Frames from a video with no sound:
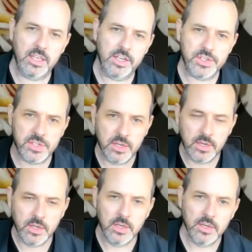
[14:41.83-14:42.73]
in
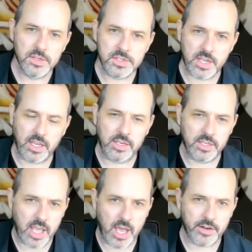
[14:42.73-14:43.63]
this
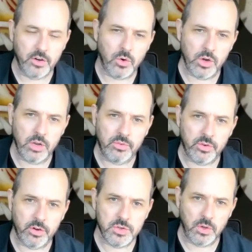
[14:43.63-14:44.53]
second category of
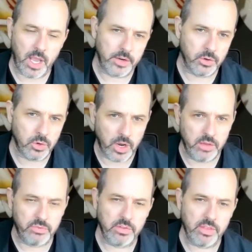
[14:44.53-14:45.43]
the virtual, and
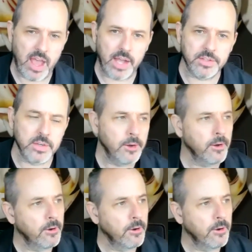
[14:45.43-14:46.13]
hooray for that.